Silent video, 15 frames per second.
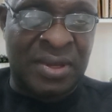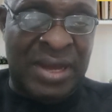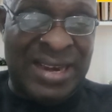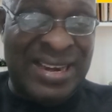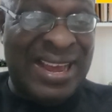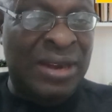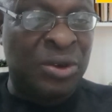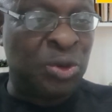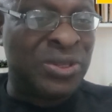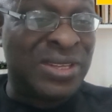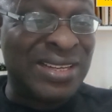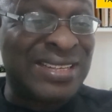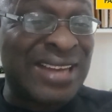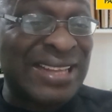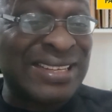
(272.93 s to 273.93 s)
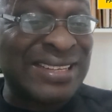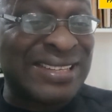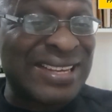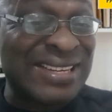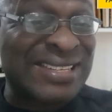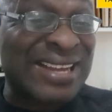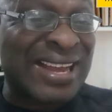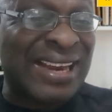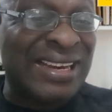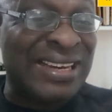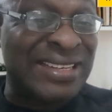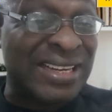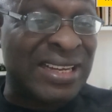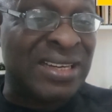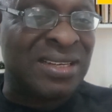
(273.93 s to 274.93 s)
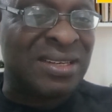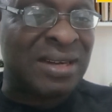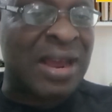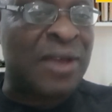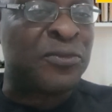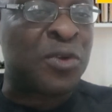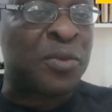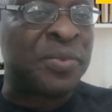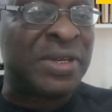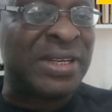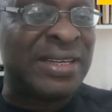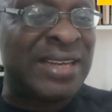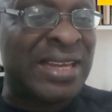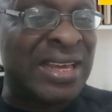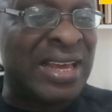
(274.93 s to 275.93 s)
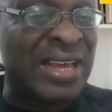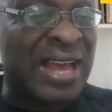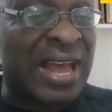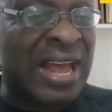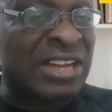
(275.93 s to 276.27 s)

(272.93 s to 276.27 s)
And I noticed that it escalated right from the day